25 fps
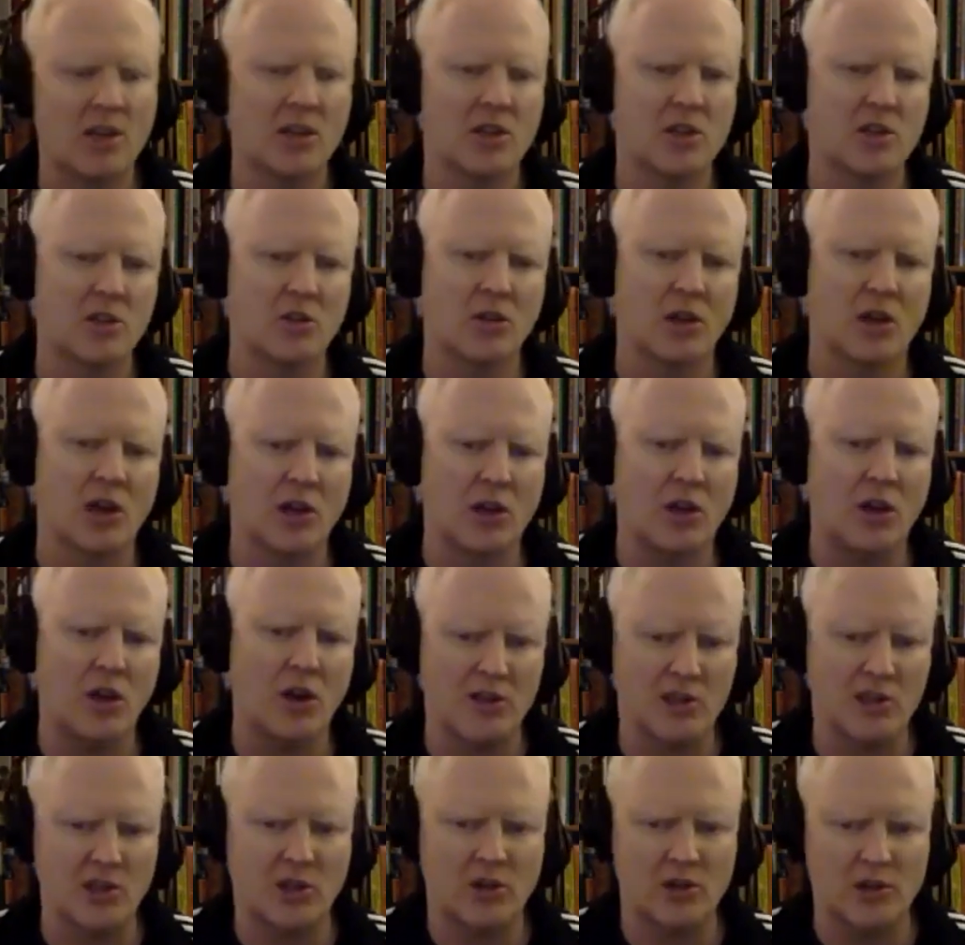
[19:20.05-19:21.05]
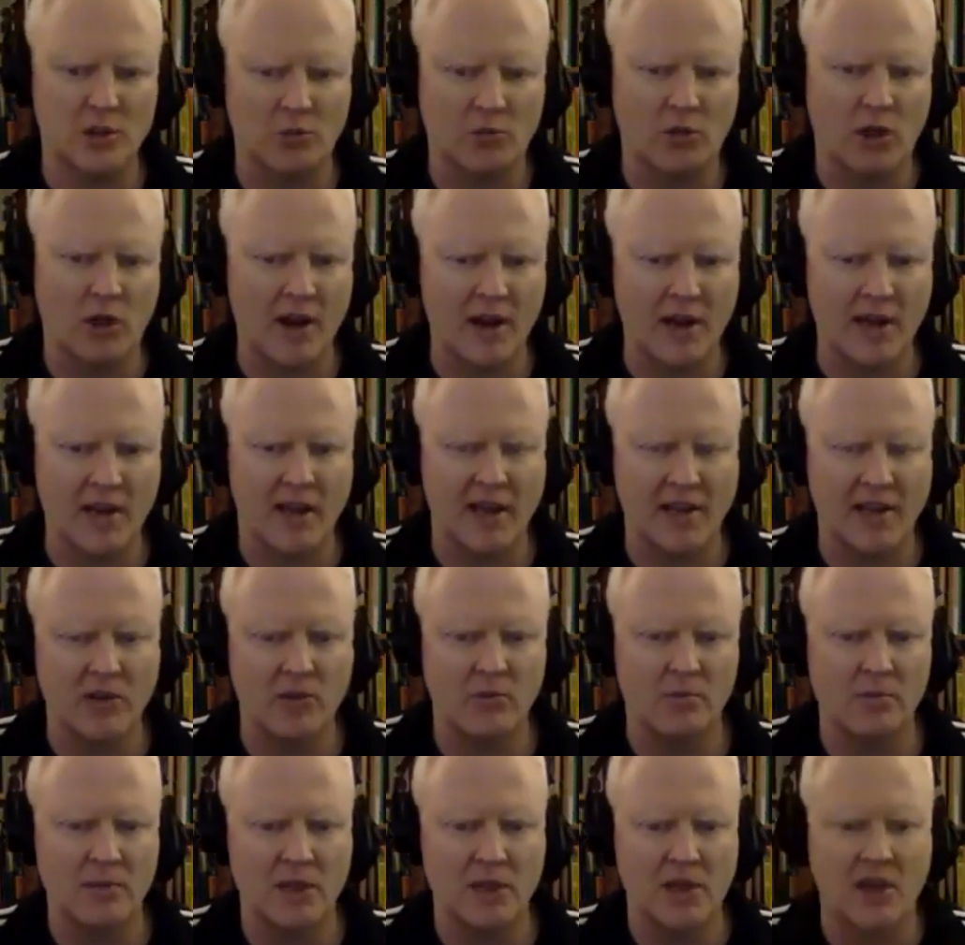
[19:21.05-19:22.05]
So the clock starts running, and
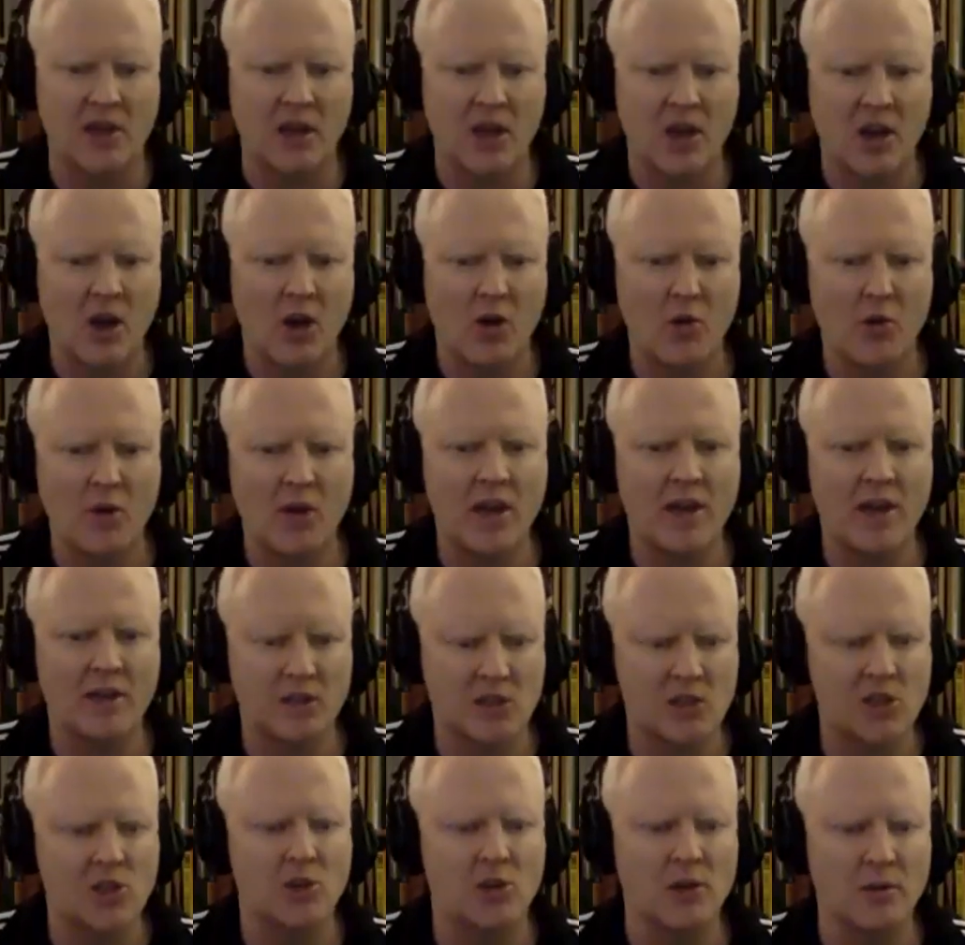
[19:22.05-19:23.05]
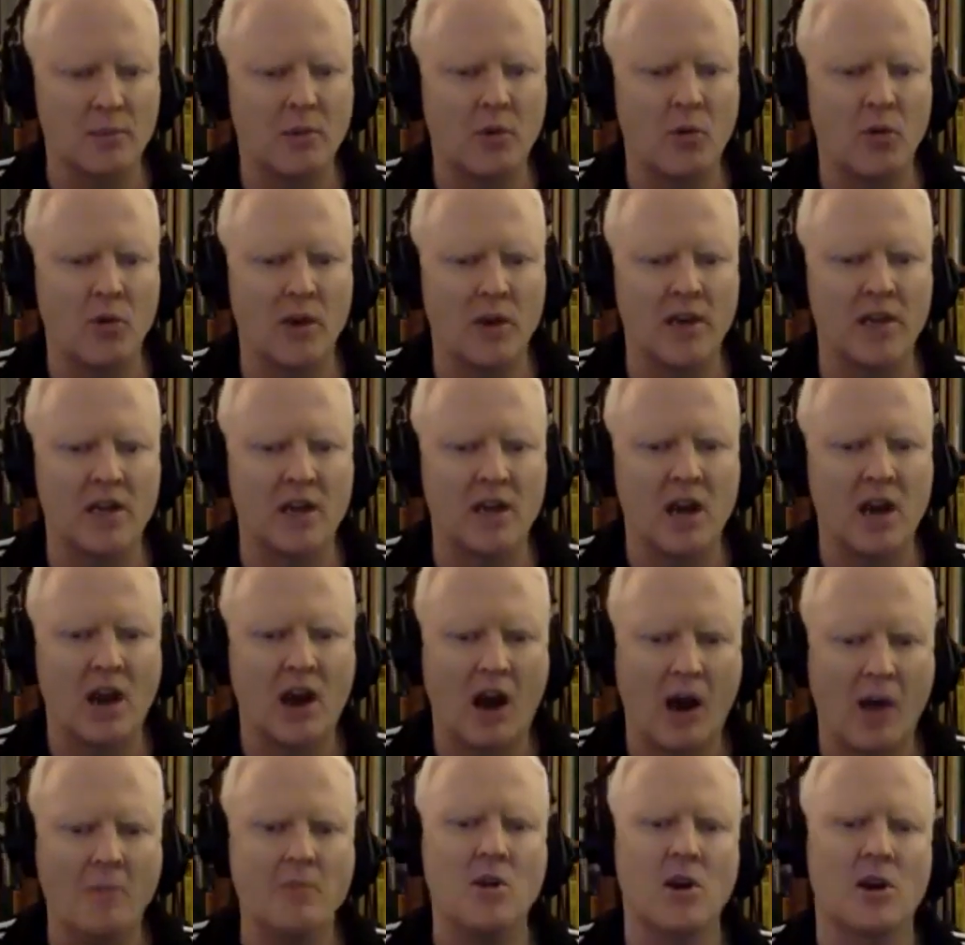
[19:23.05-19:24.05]
you'll be like, okay, at this certain point,
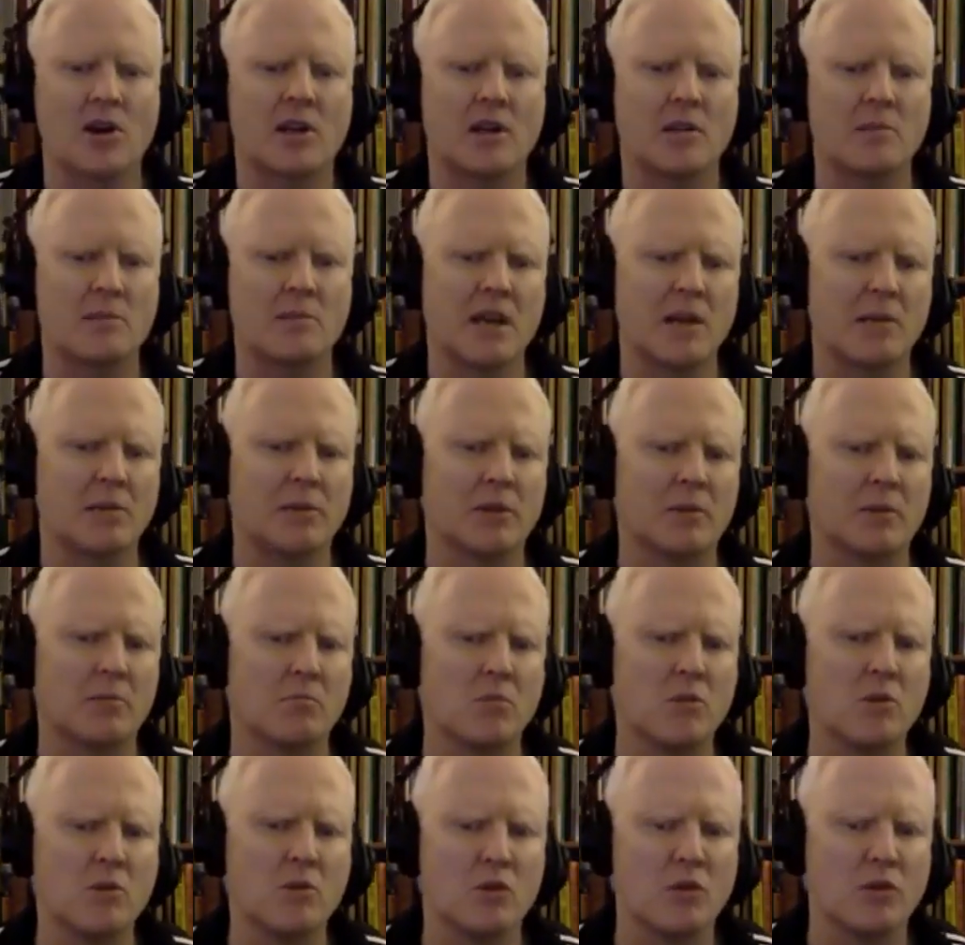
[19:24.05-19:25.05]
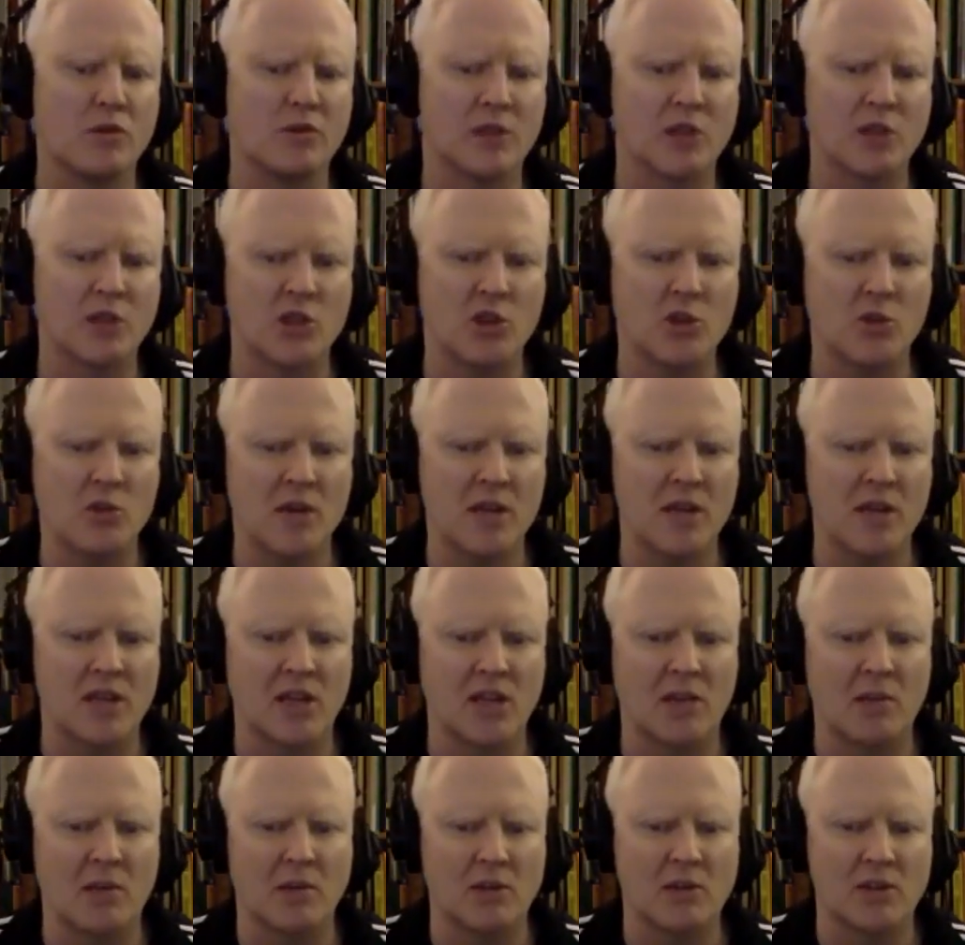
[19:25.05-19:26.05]
I'm not going to be able to move to do
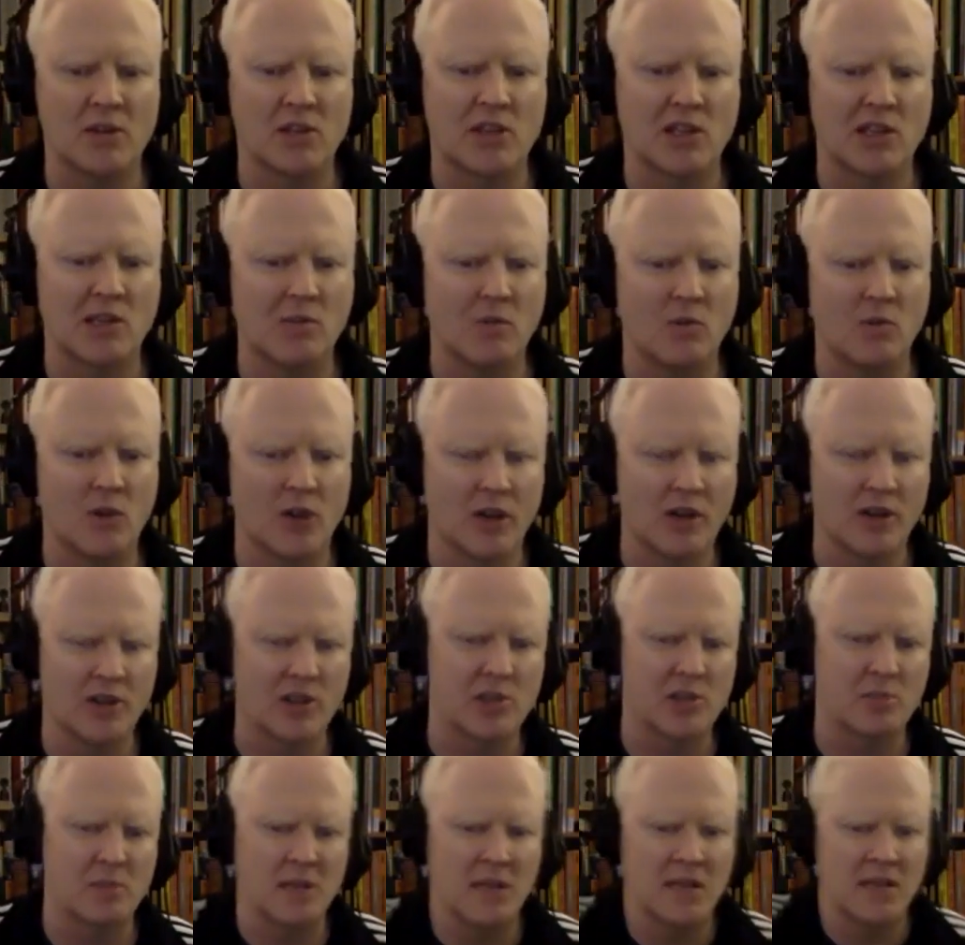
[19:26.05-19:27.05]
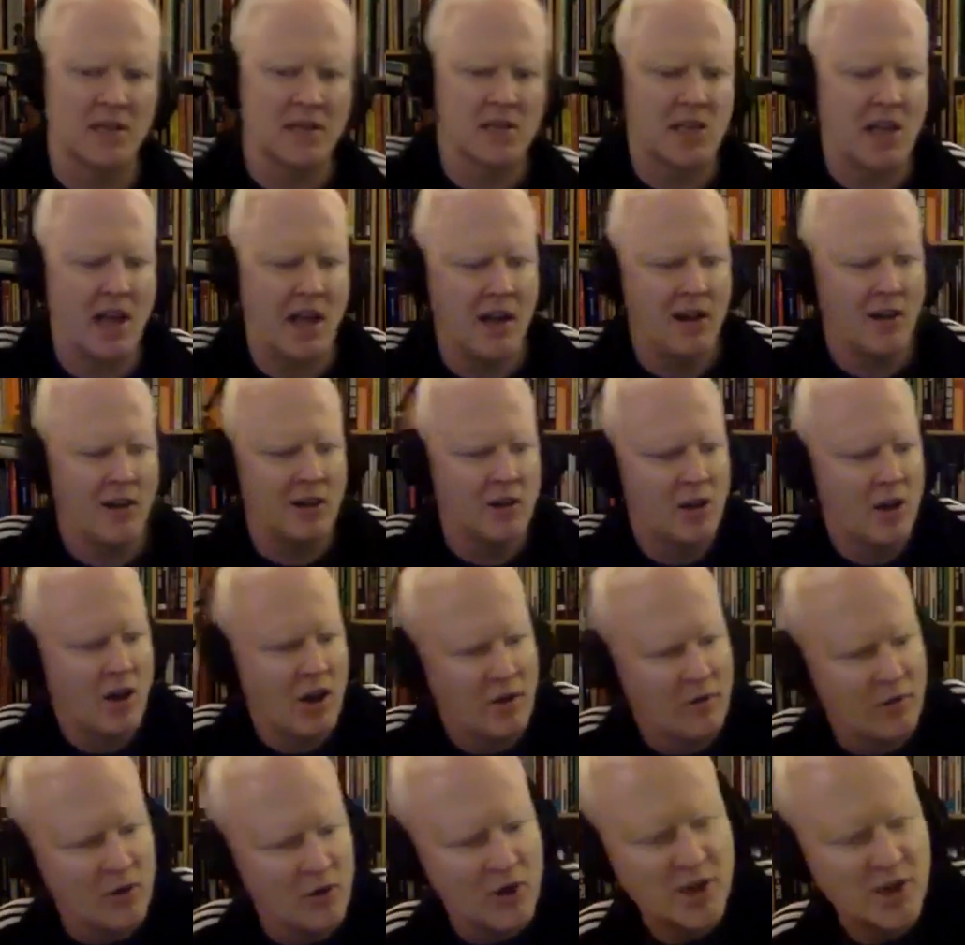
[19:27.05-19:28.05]
anything about this anymore, and I'll just be in this hell
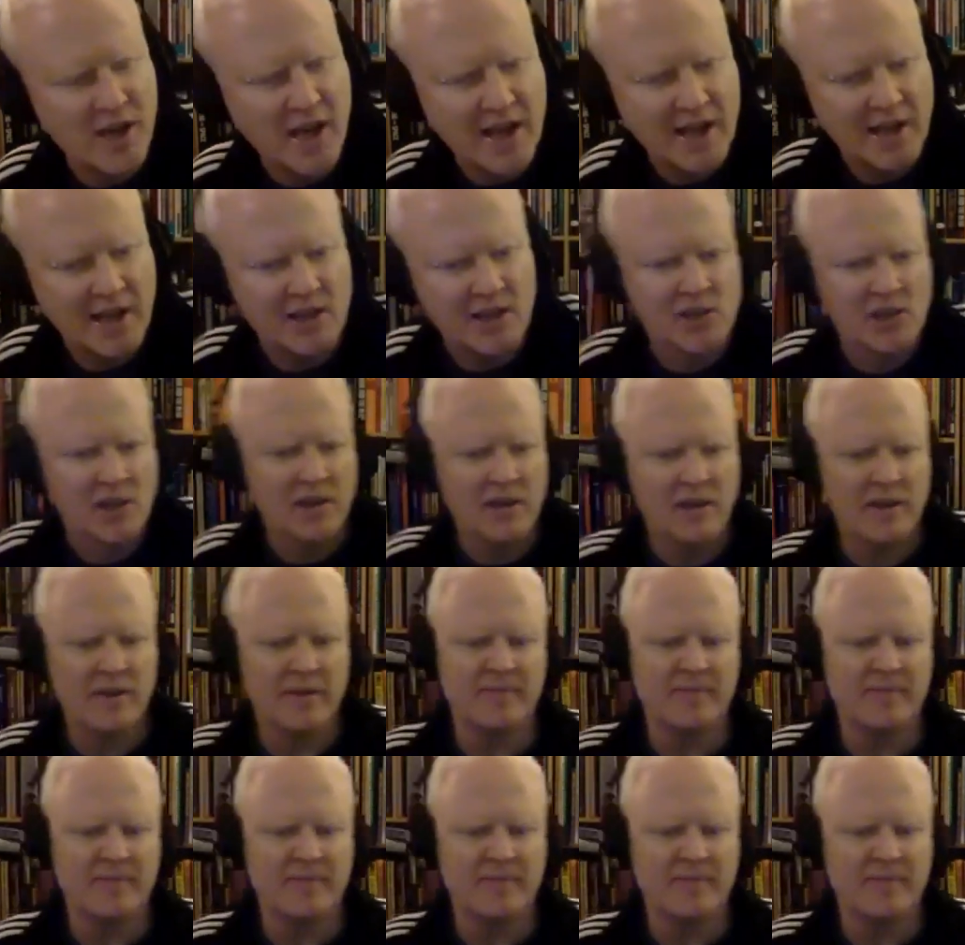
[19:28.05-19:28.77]
for days.